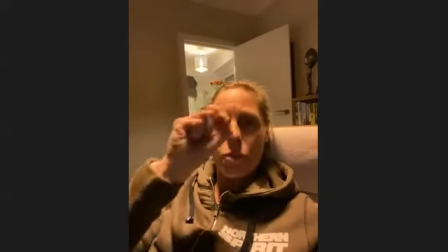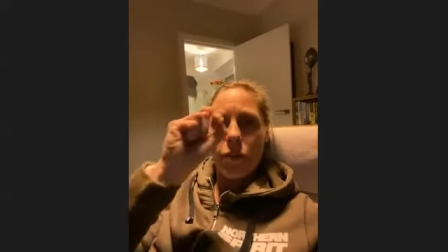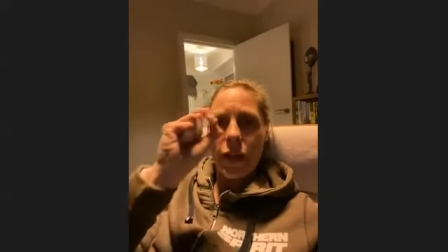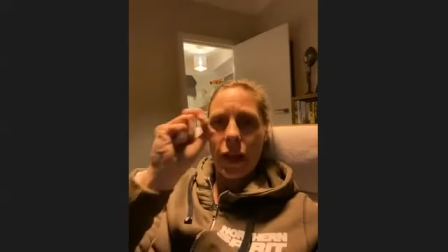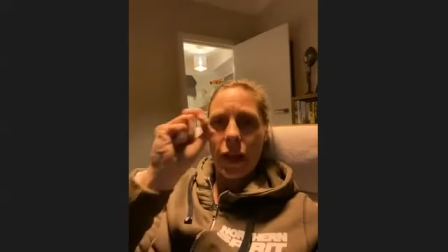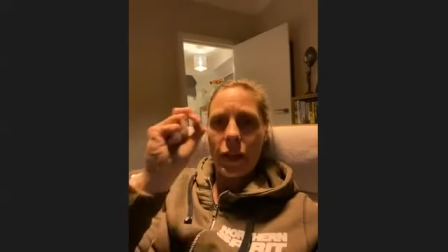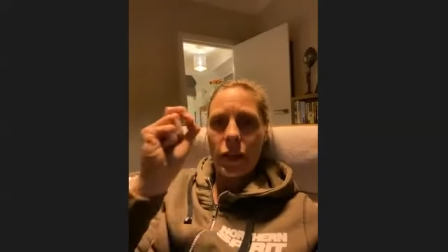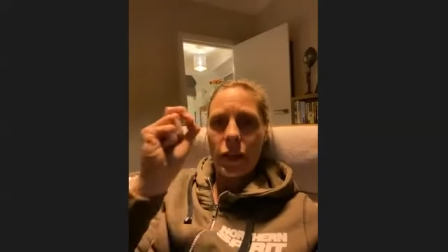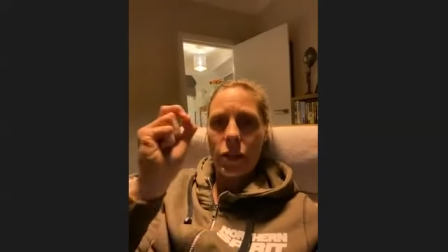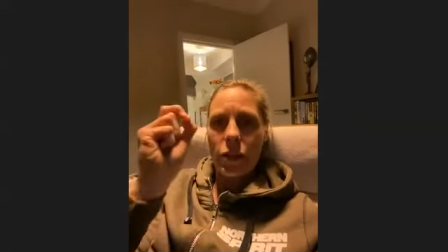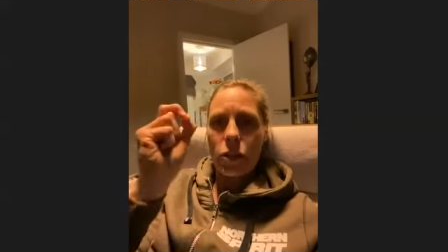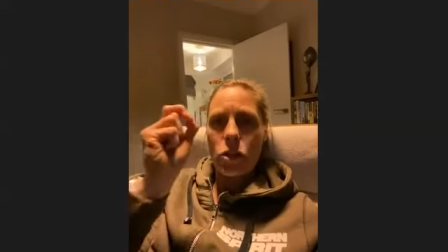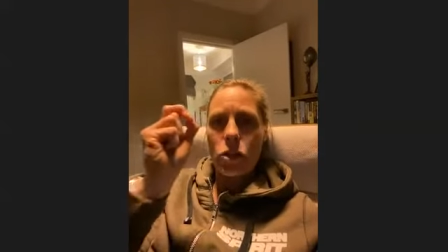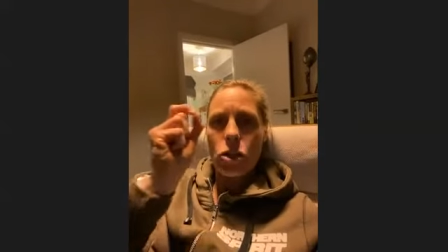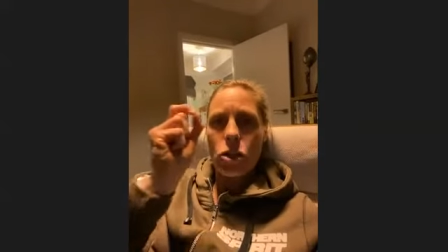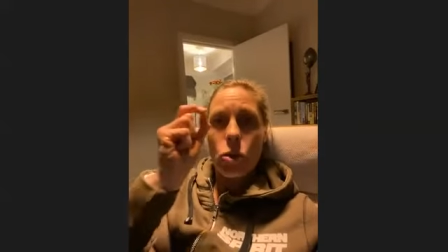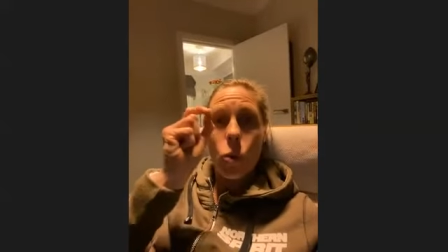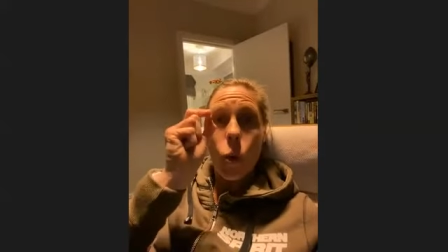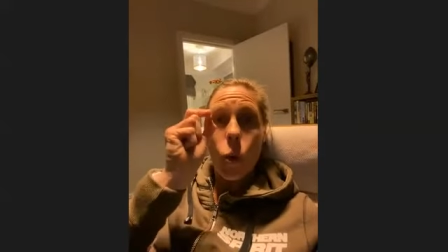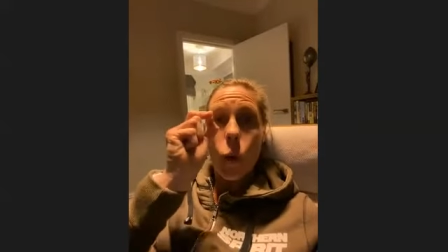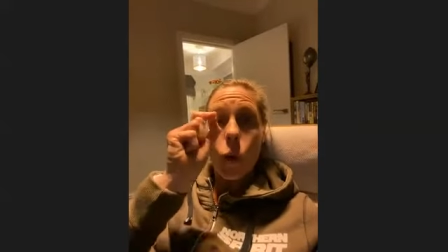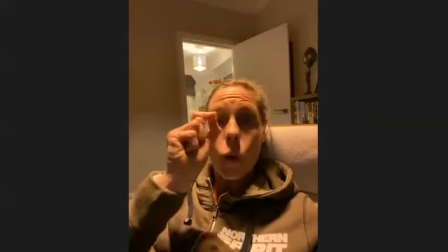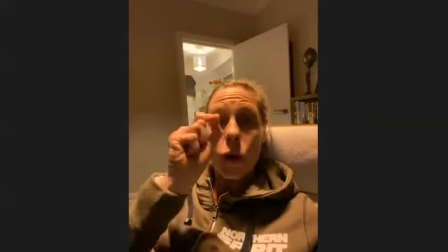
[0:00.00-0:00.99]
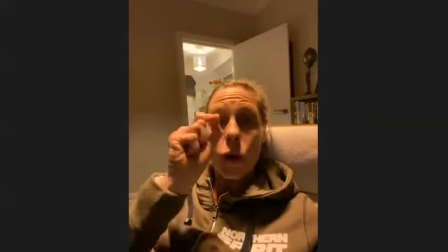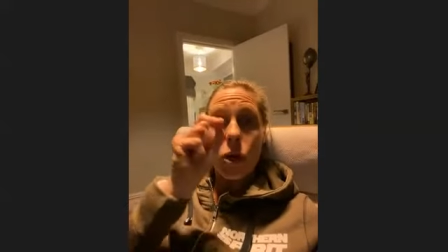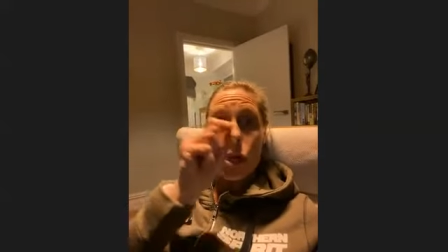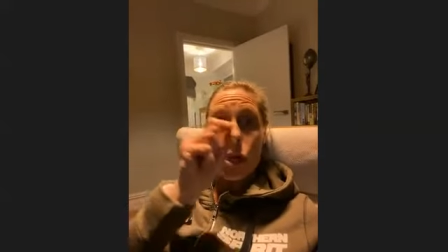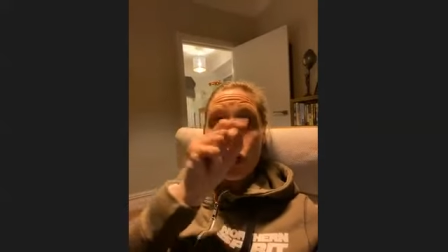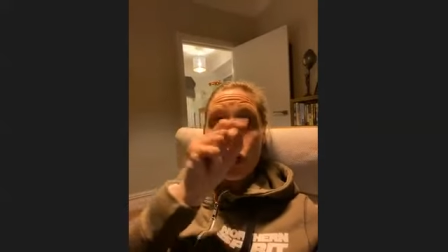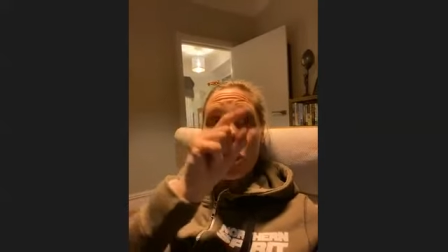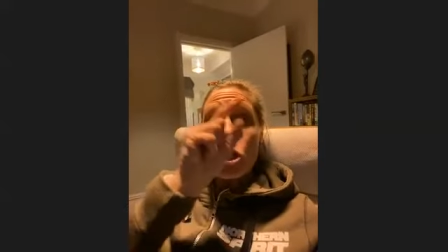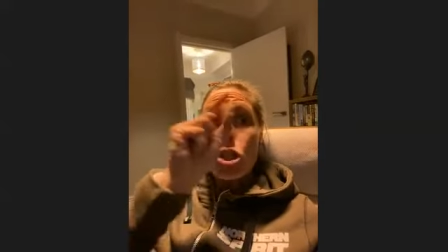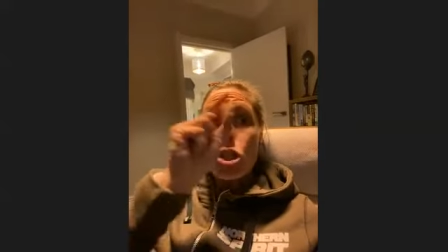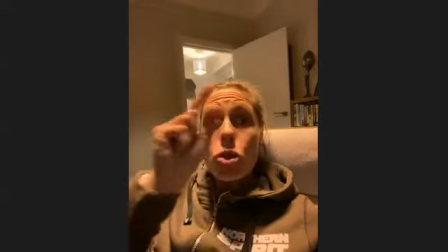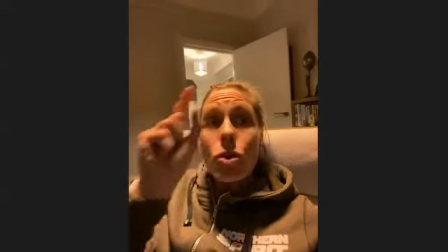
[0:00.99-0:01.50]
that little door
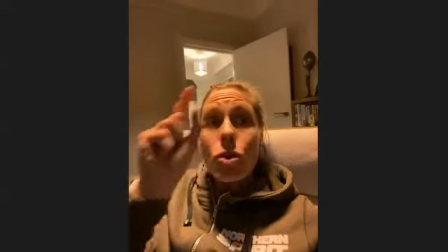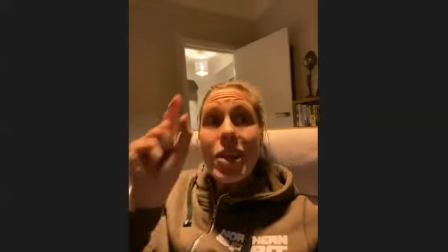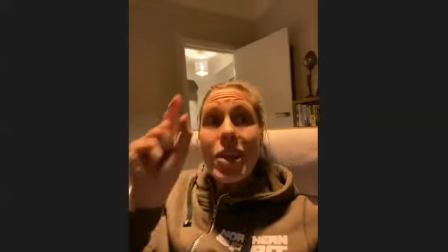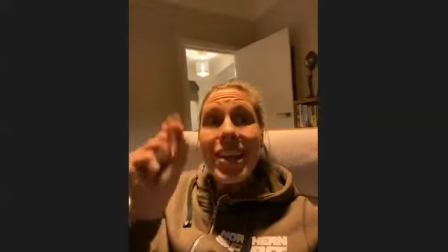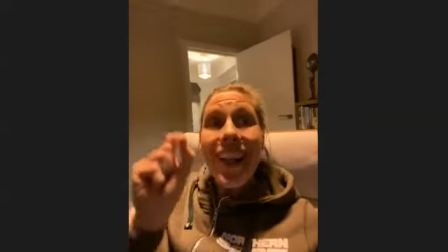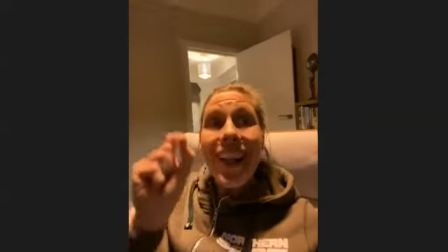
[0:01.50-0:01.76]
to the